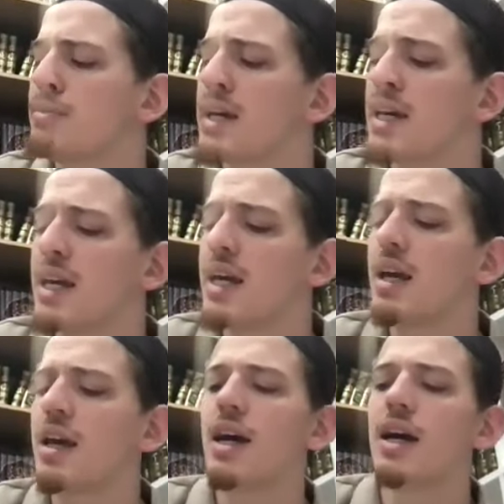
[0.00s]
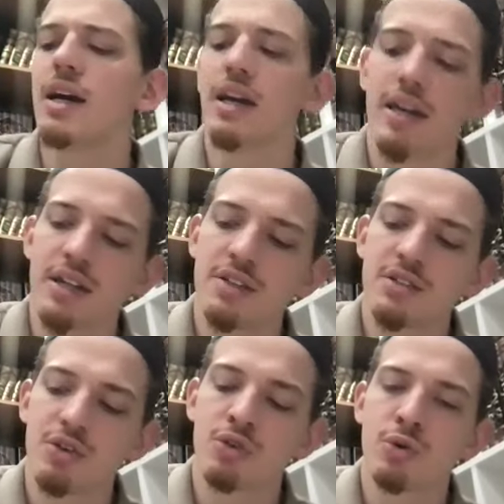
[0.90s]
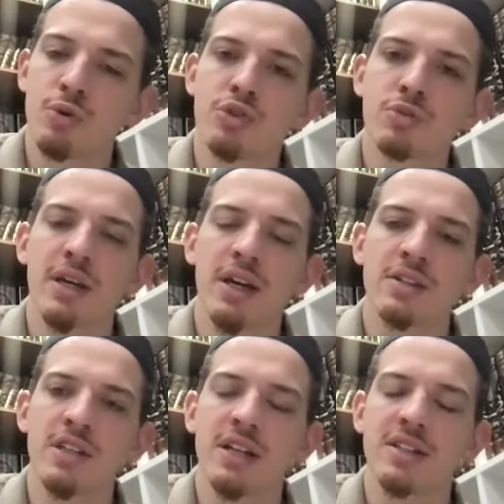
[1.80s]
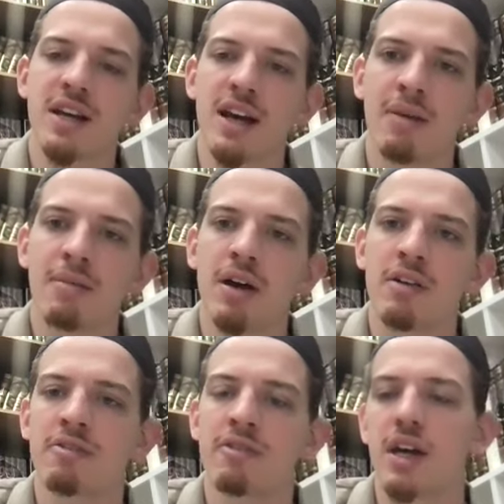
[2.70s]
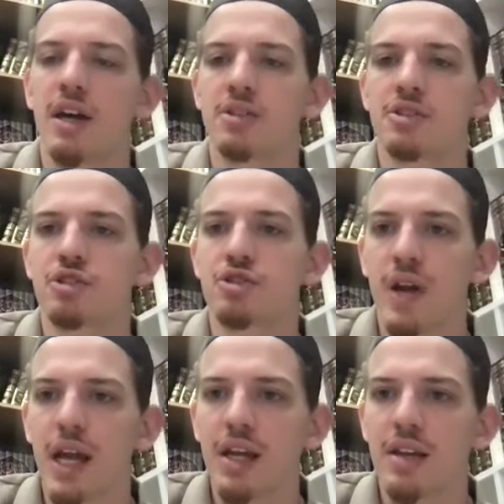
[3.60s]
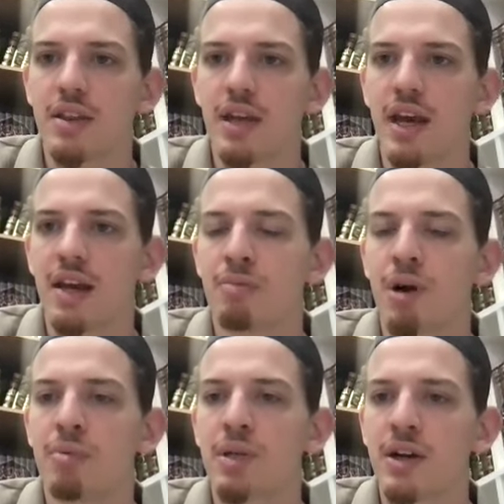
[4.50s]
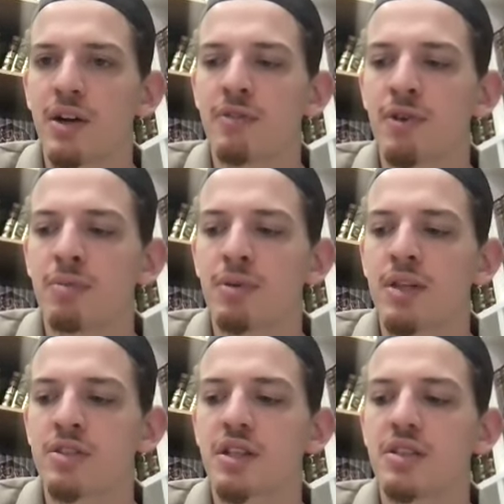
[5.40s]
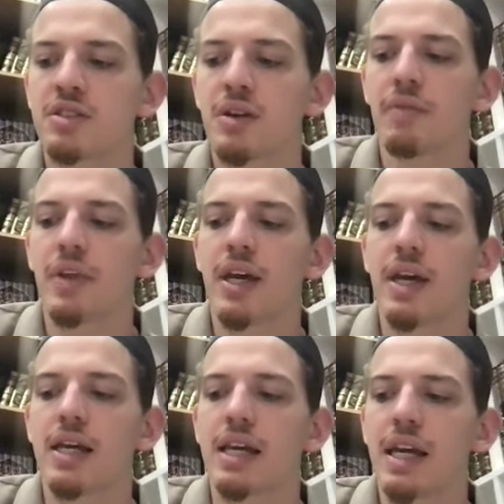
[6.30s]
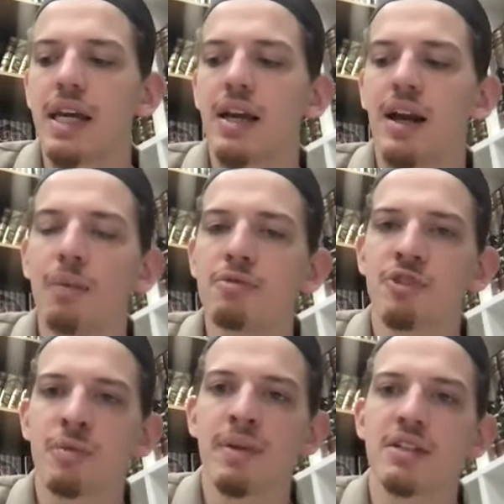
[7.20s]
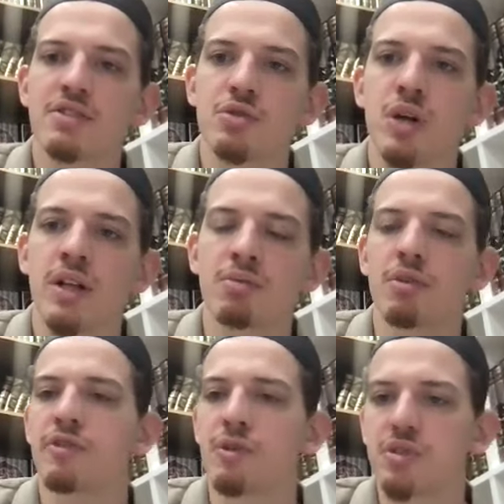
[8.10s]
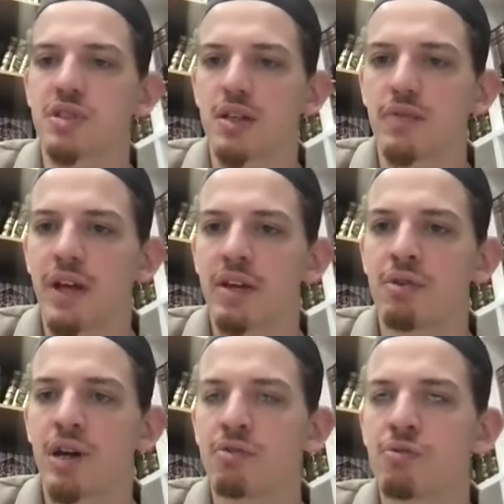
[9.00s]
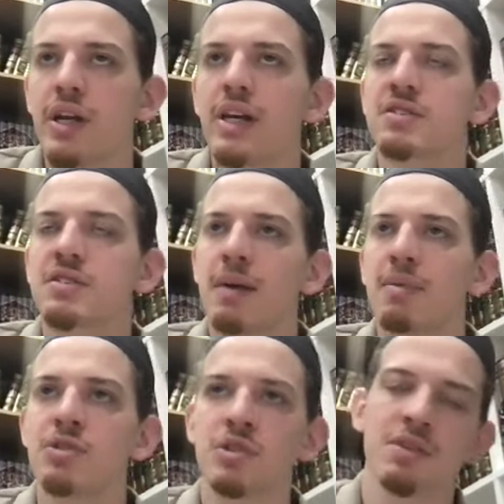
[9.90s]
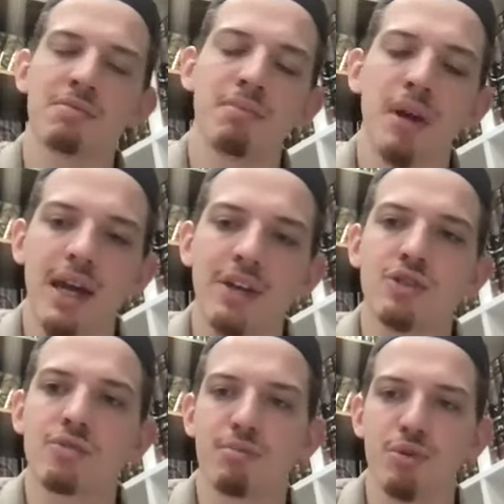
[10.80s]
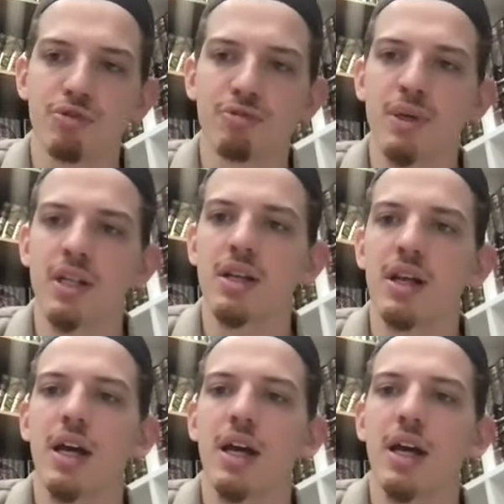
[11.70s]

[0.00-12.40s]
But he is crucial because in a time of strength and popularity for the Mu'tazilas, he comes from that school and then refutes it and reestablishes a major movement